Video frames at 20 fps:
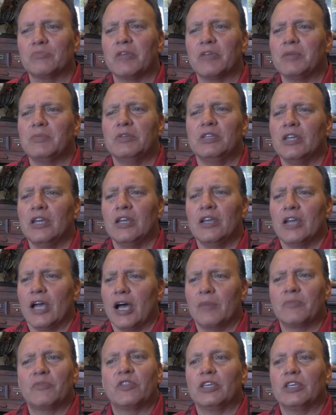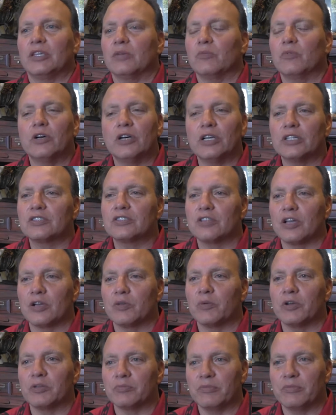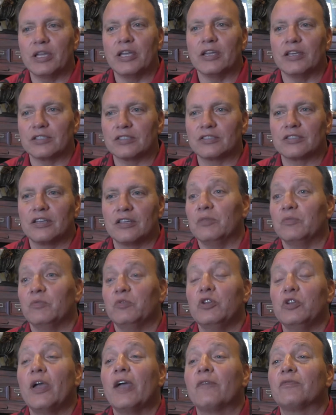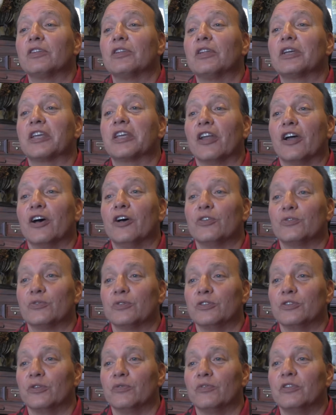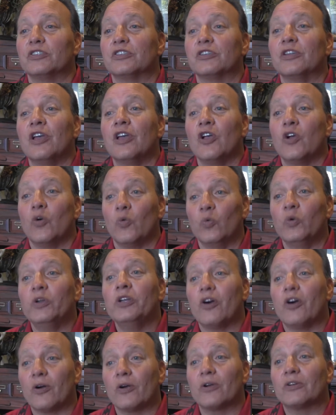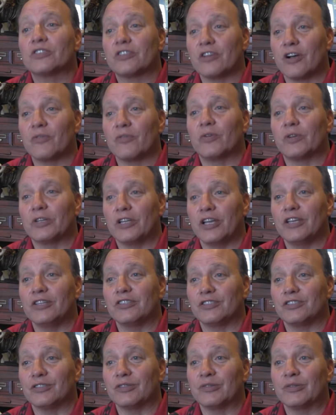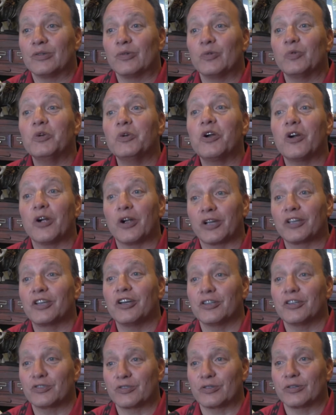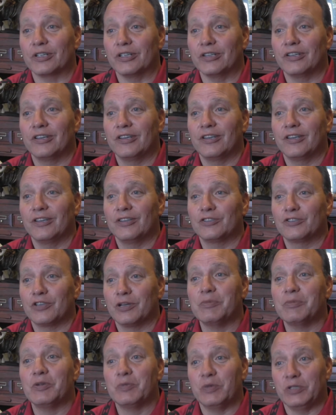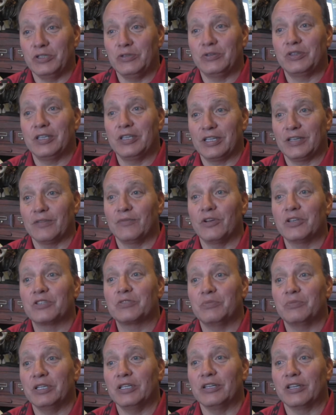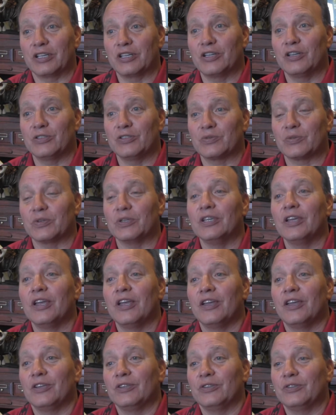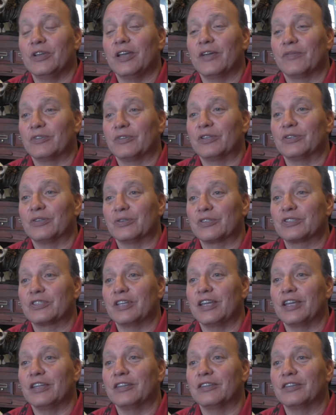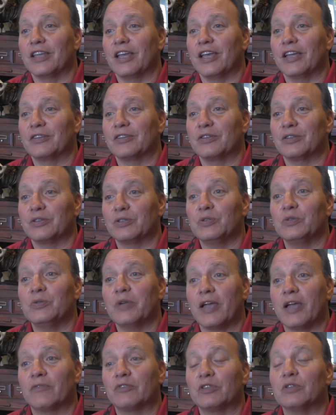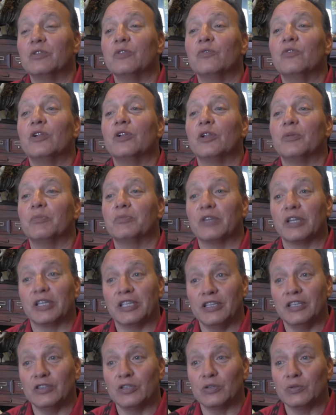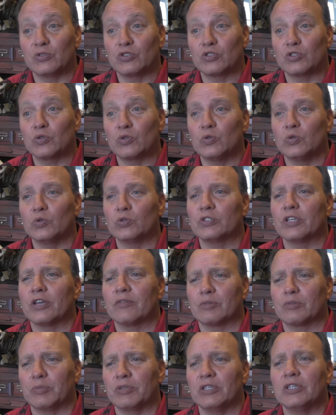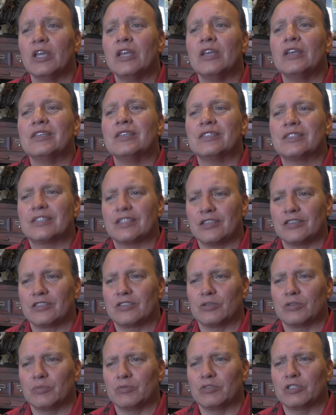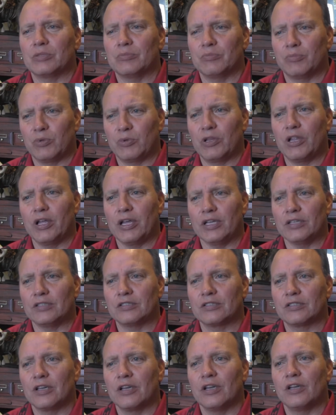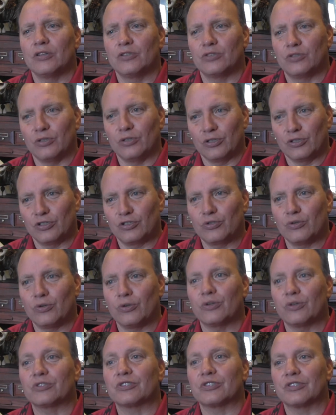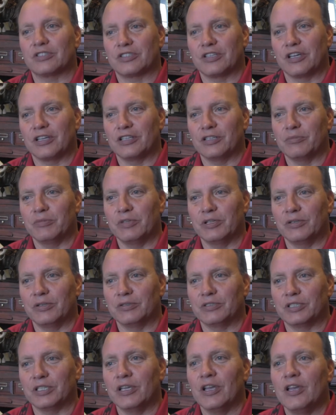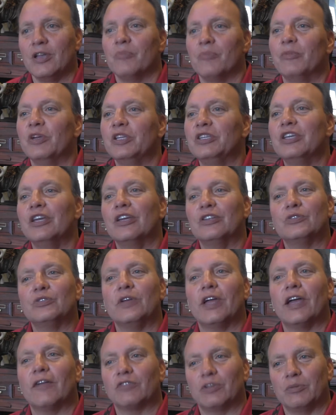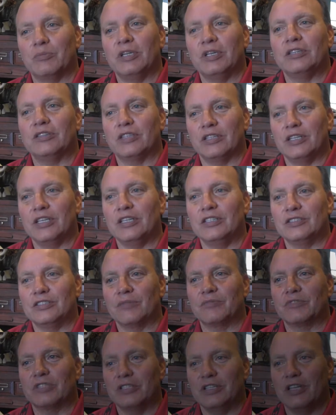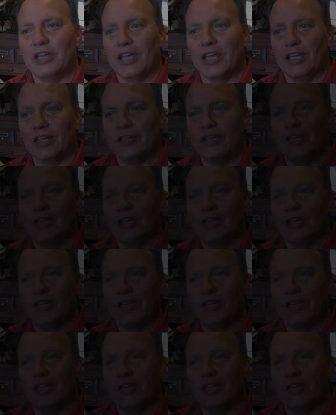Maybe I'm thinking, well, that's not what's best. You have to look at a 100-year vision. We are a sovereign nation. We are a country. So, I mean, when you think of us being a country, you have to understand that you have to develop, again, those tools. You have to put systems in place to assure sustainability, but yet you have to meet the needs of today.